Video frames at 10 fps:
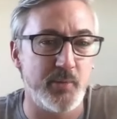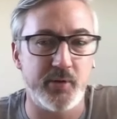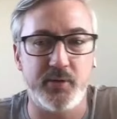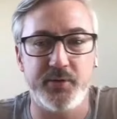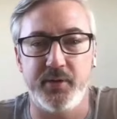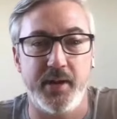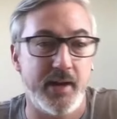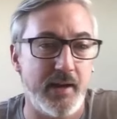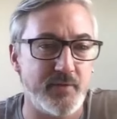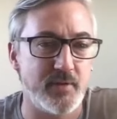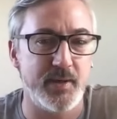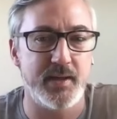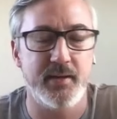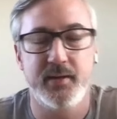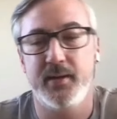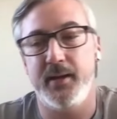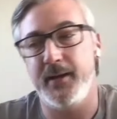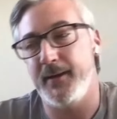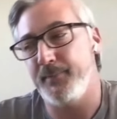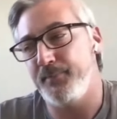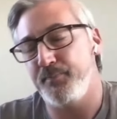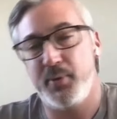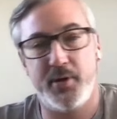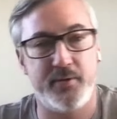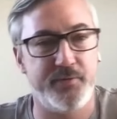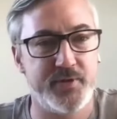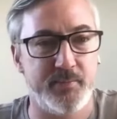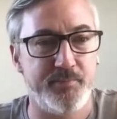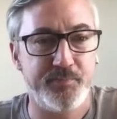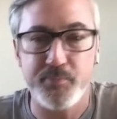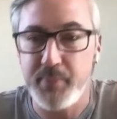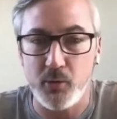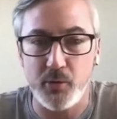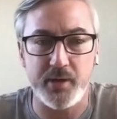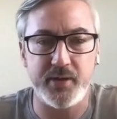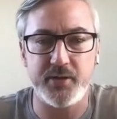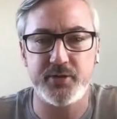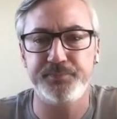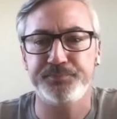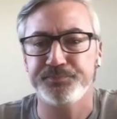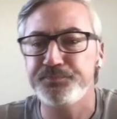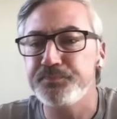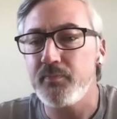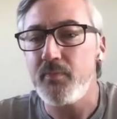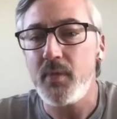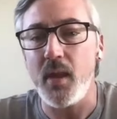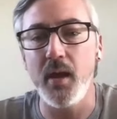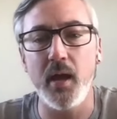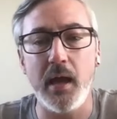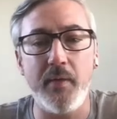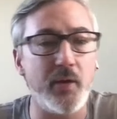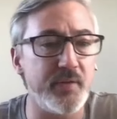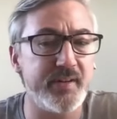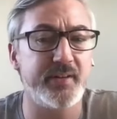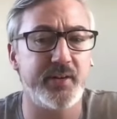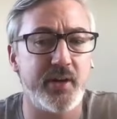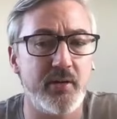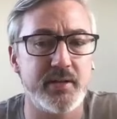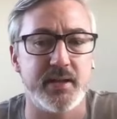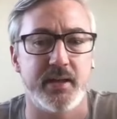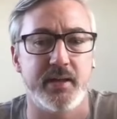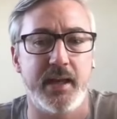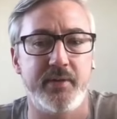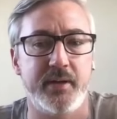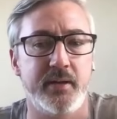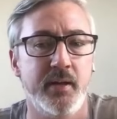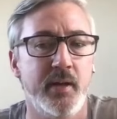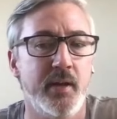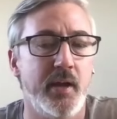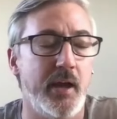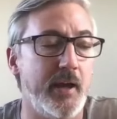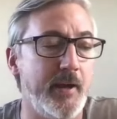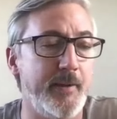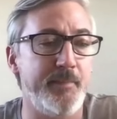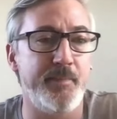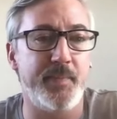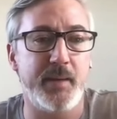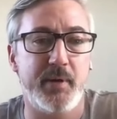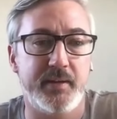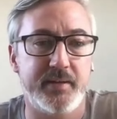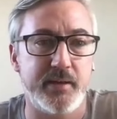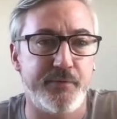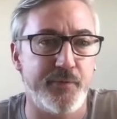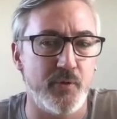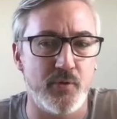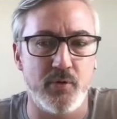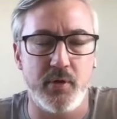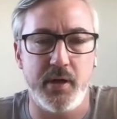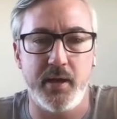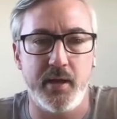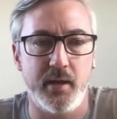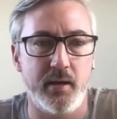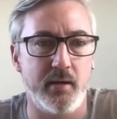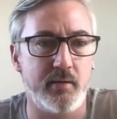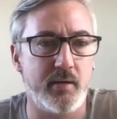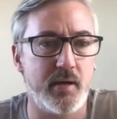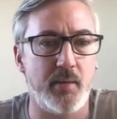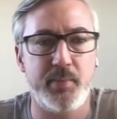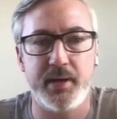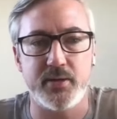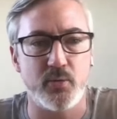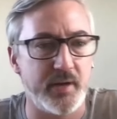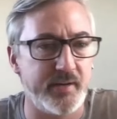models, and they don't have to be part of some big organization. And then obviously security, and having the ability for companies,